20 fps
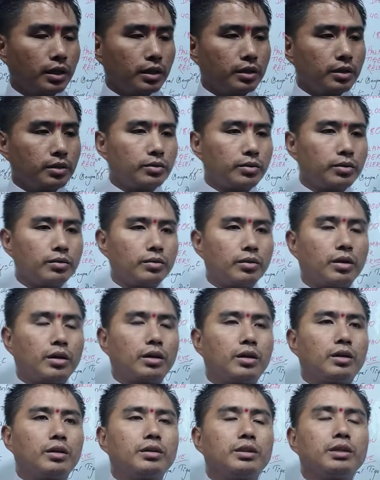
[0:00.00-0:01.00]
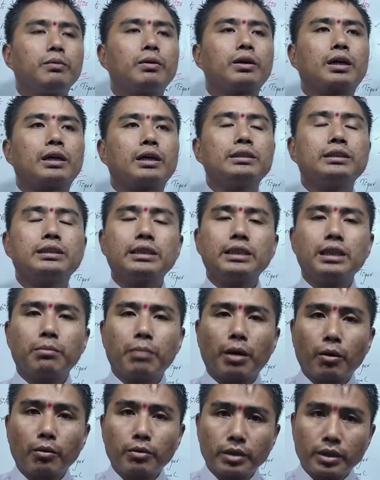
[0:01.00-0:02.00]
they were concerned
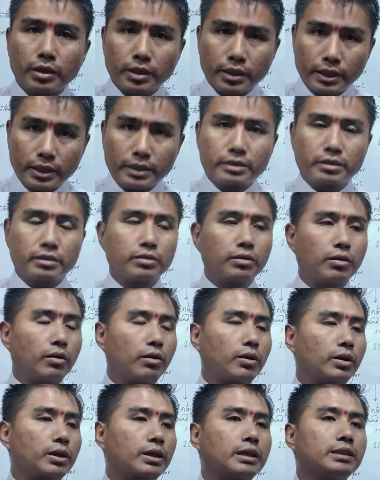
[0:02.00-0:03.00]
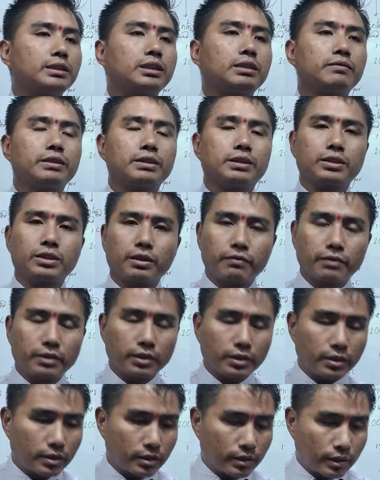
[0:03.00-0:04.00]
about nature or conservation of
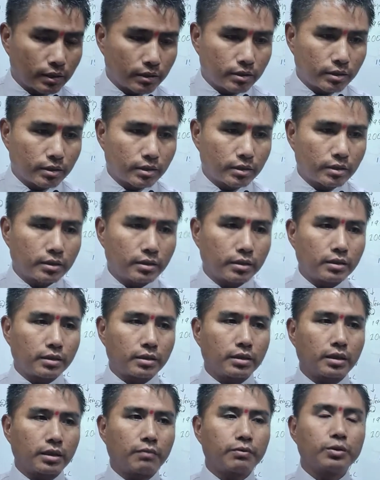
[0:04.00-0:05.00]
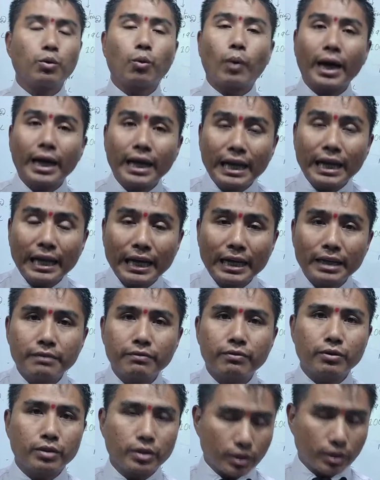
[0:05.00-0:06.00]
the
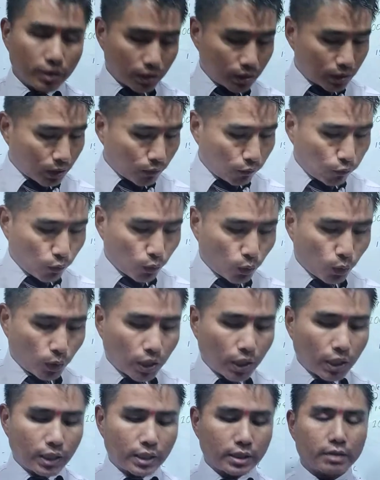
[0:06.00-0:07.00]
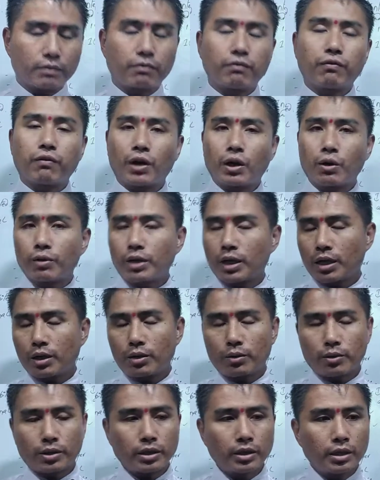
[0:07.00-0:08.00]
wildlife, either flora, either fauna.
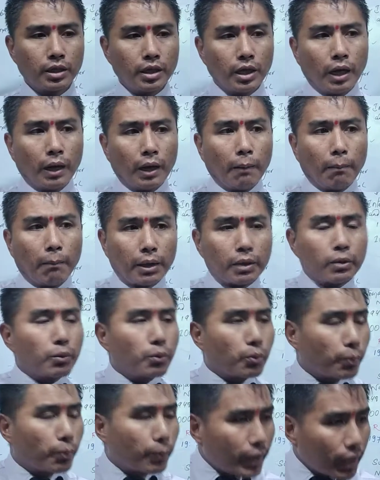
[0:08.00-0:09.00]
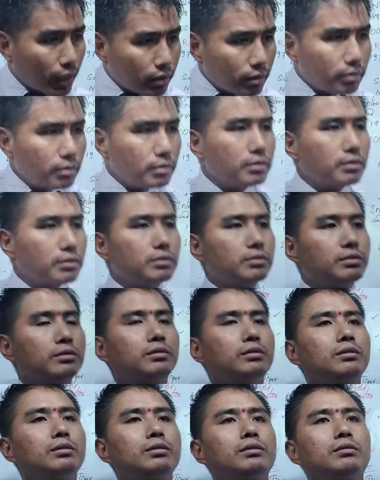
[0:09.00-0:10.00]
Okay, but when
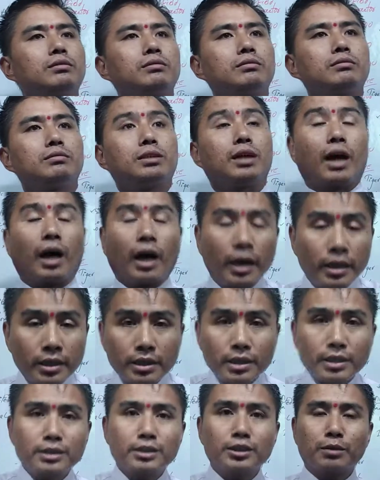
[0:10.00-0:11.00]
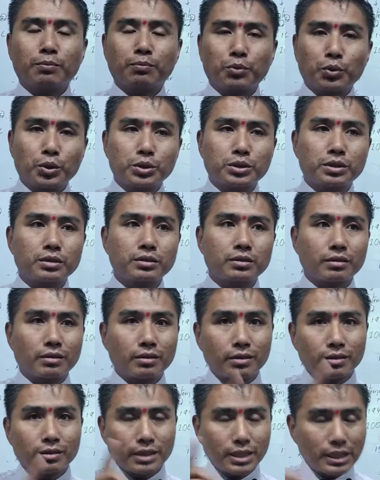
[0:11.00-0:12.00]
the hunters, the poachers, or
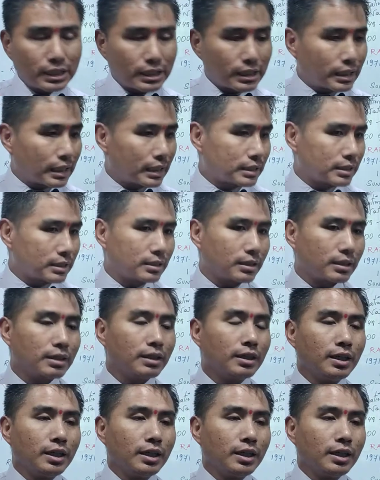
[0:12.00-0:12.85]
the international